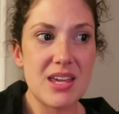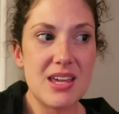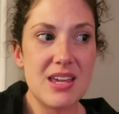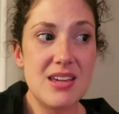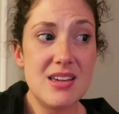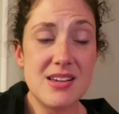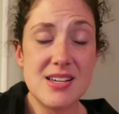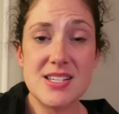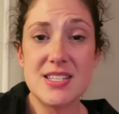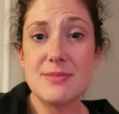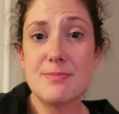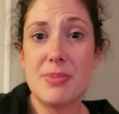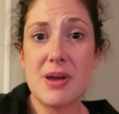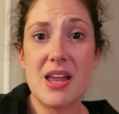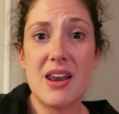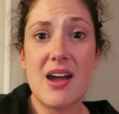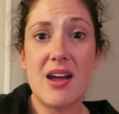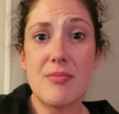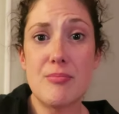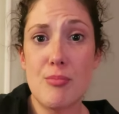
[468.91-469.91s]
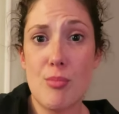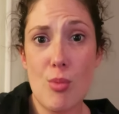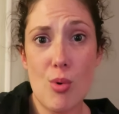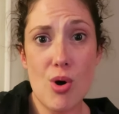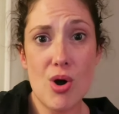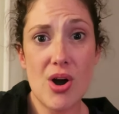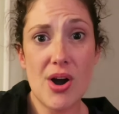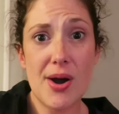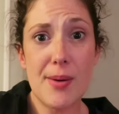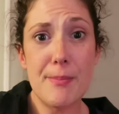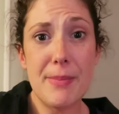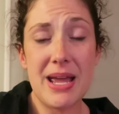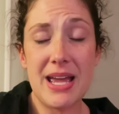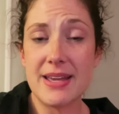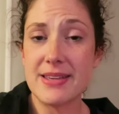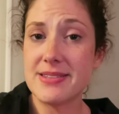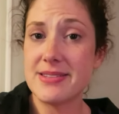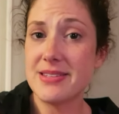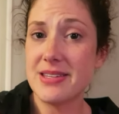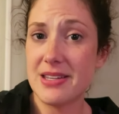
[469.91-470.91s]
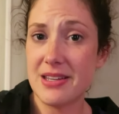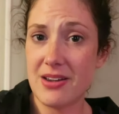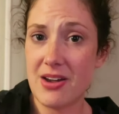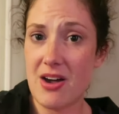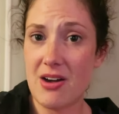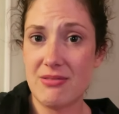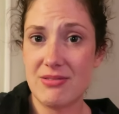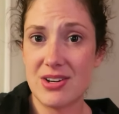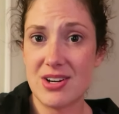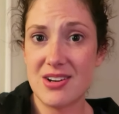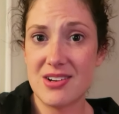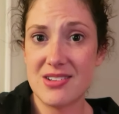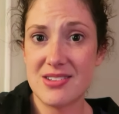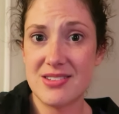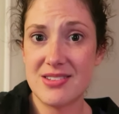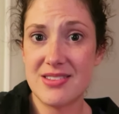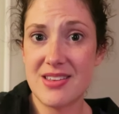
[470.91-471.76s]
he's been on more magazine covers